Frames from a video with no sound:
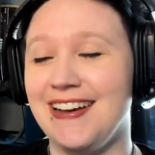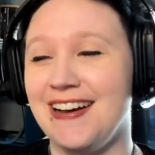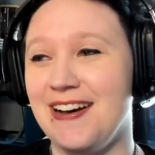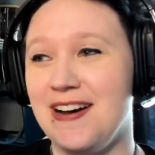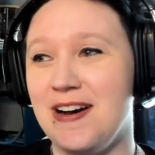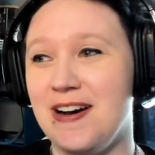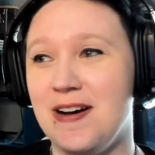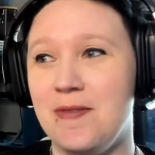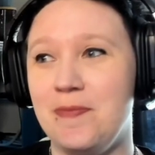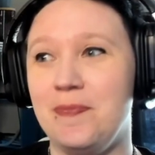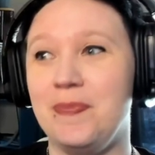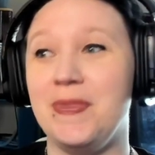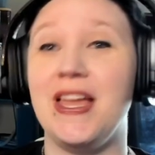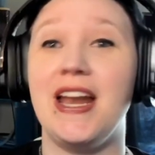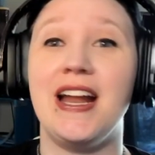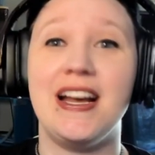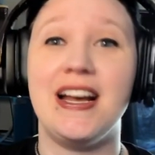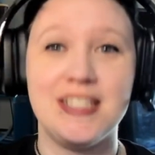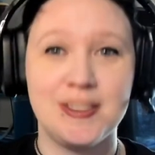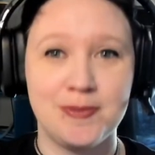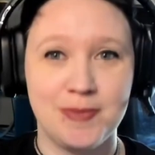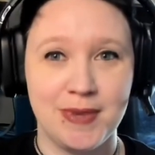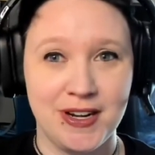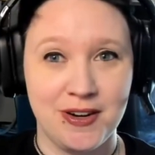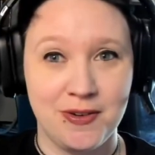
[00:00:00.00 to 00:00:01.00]
Um, it
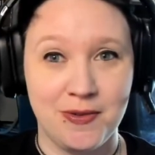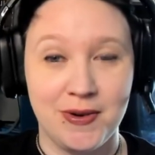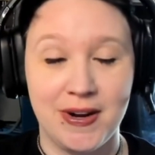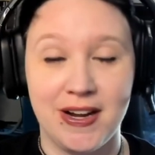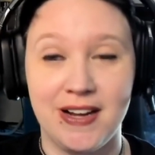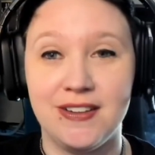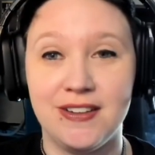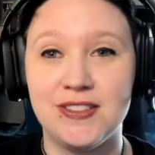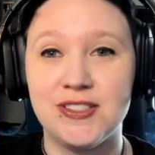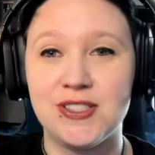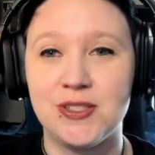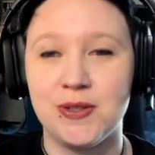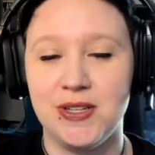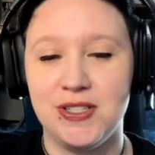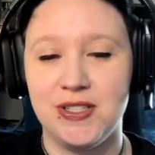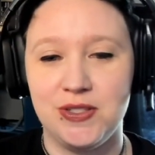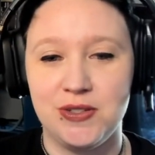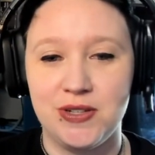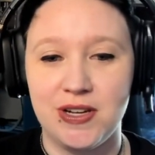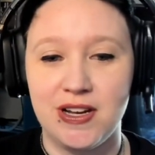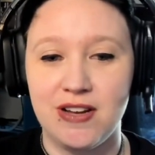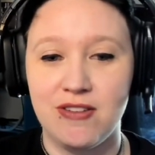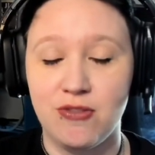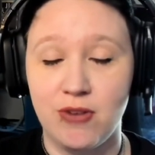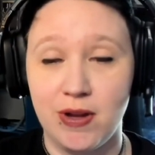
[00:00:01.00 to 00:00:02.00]
has been a while, so I do
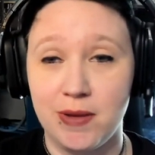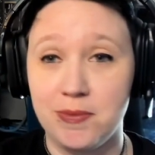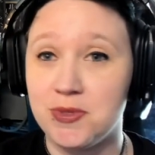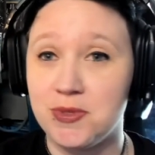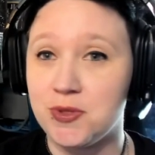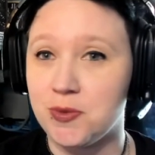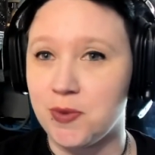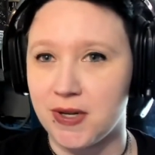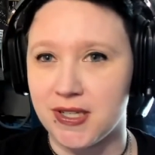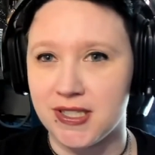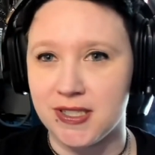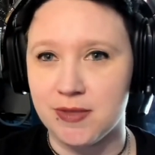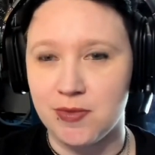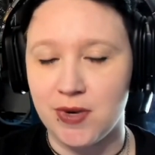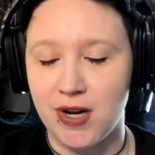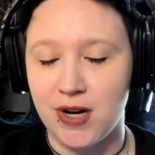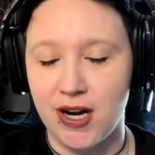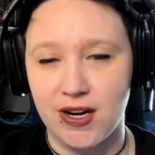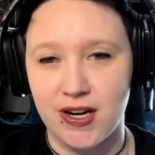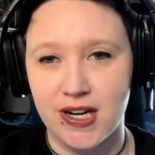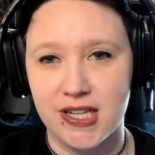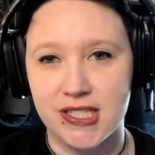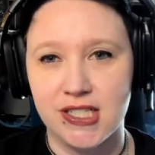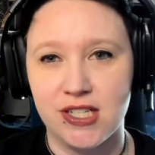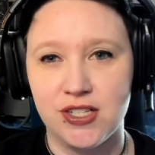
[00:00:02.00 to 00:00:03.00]
have WIPs, works in
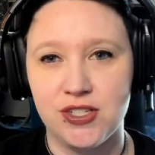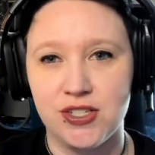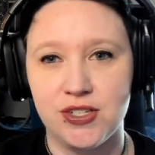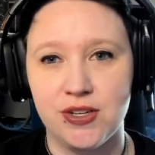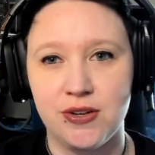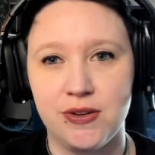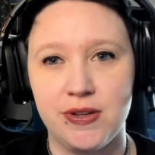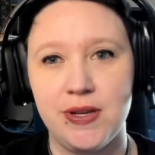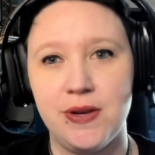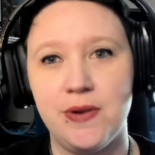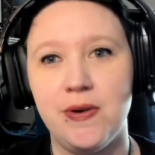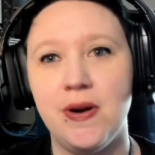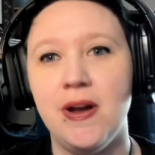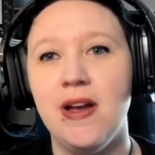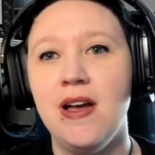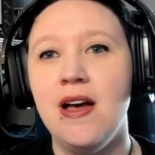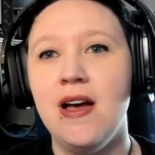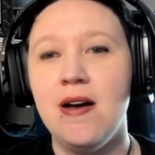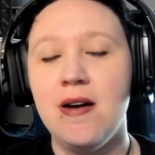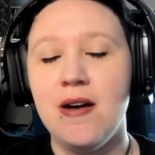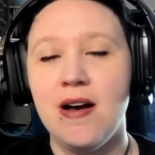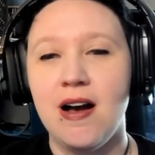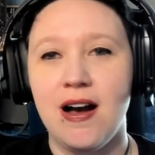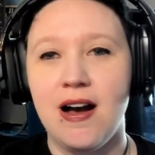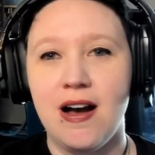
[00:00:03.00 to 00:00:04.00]
progress to show you.
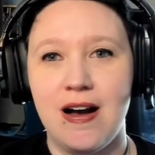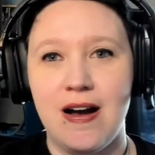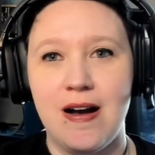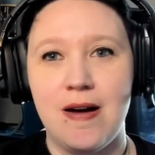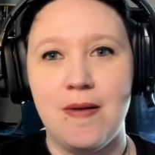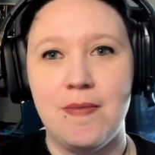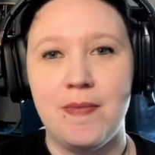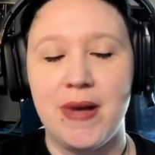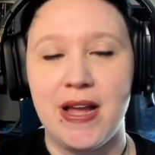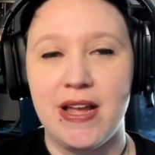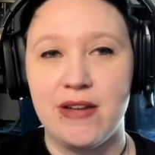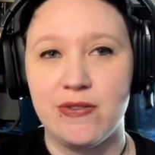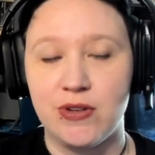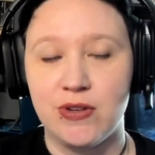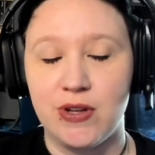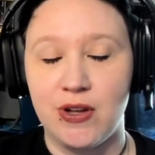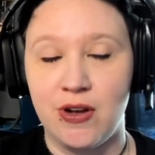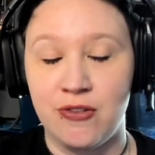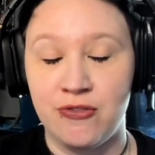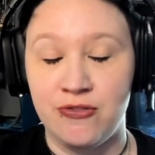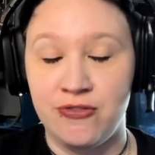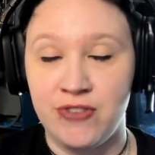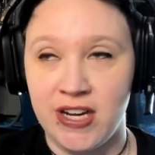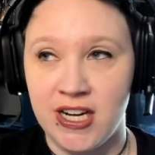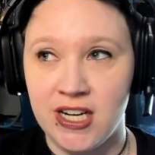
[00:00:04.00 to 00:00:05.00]
Um, I have a
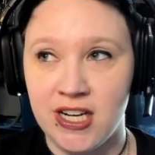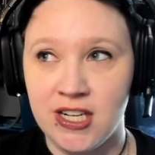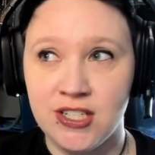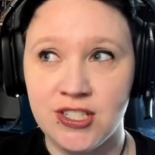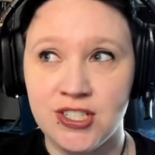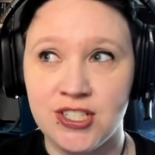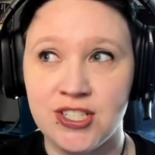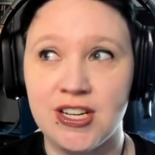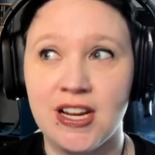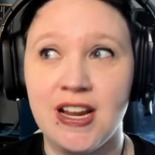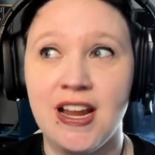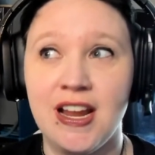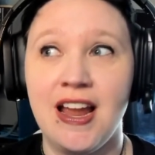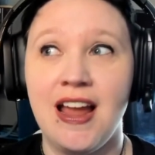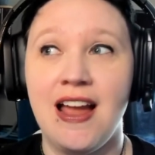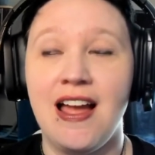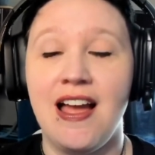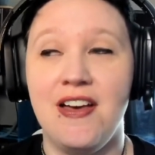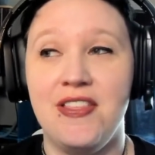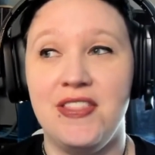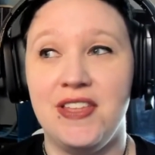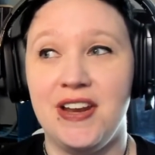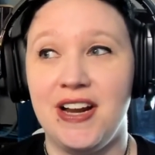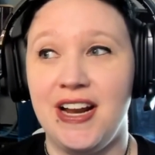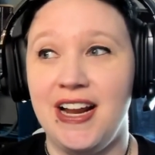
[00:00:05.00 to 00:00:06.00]
finish,
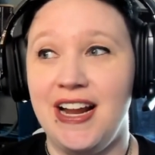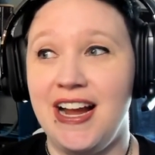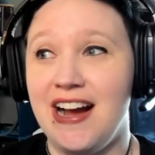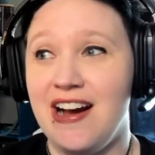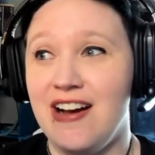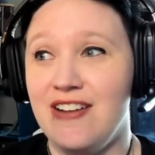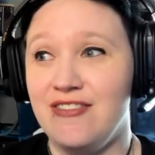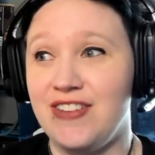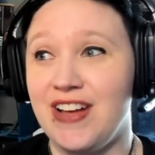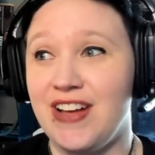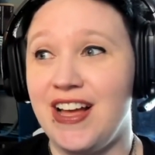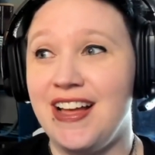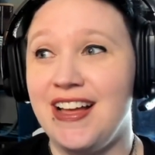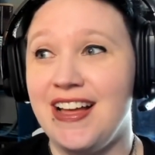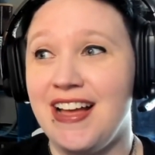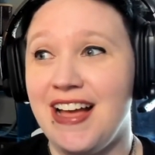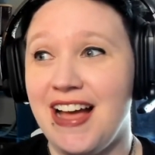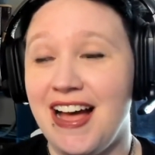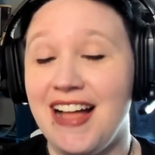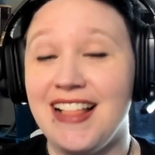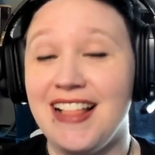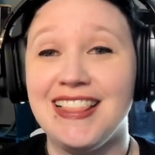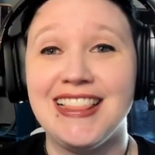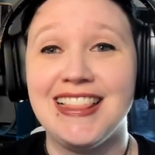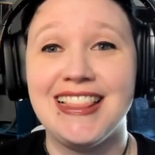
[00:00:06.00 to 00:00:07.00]
and then I have
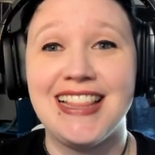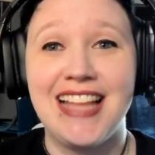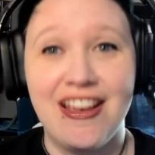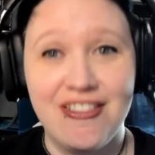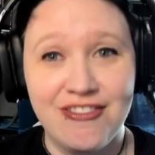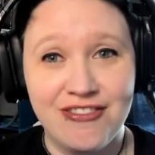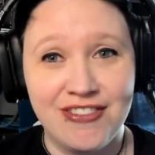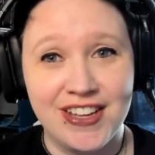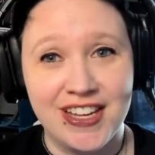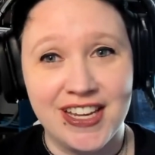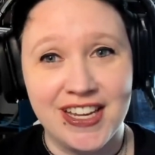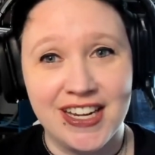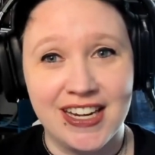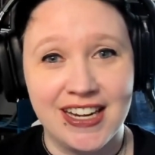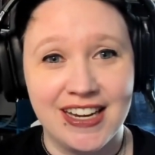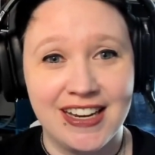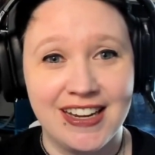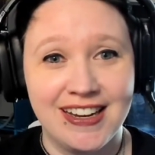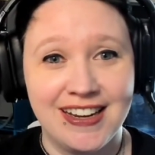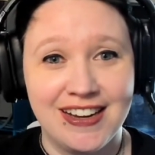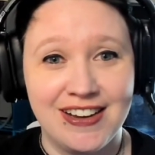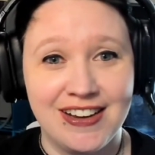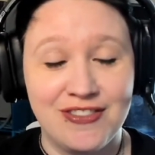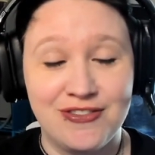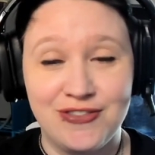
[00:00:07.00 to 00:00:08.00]
11
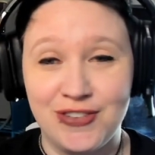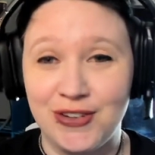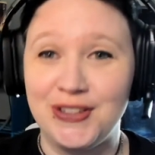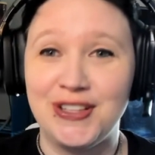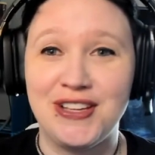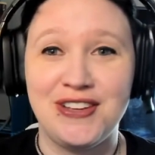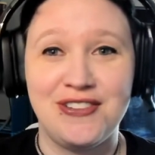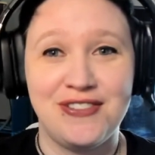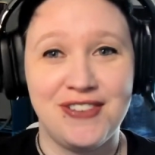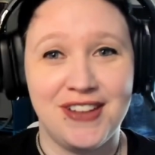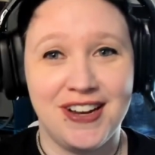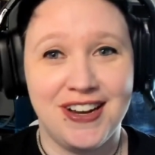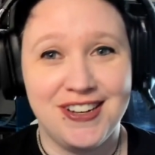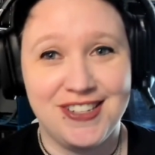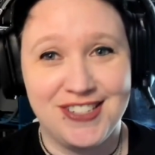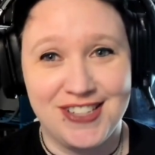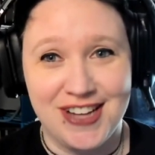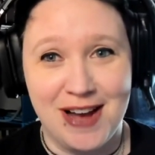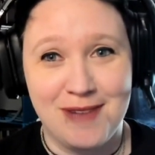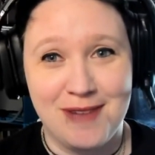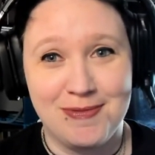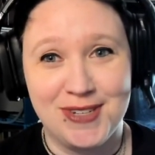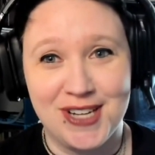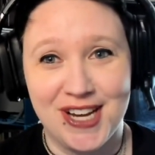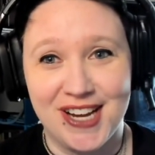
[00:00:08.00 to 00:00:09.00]
fully finished
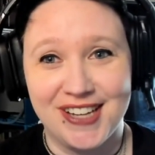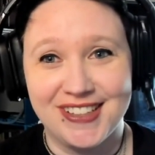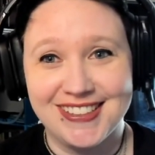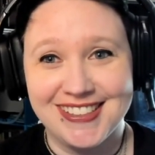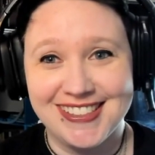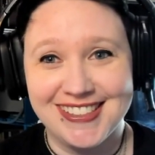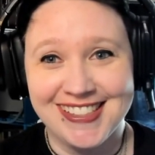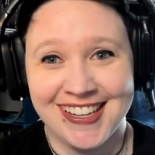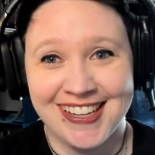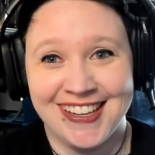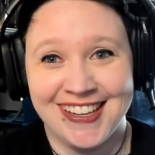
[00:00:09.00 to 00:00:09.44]
objects.